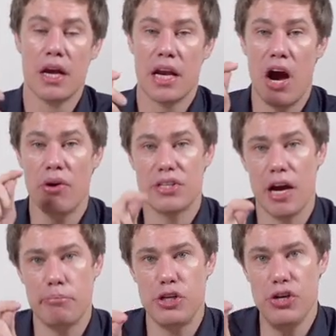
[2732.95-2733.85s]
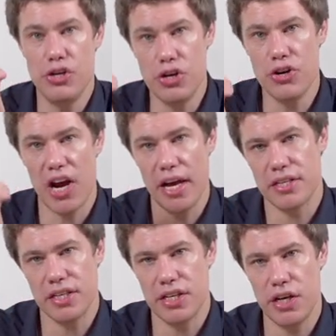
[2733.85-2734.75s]
Now, it's up to you as
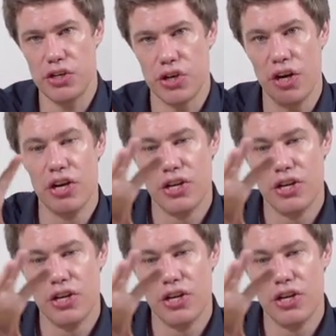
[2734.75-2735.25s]
a teacher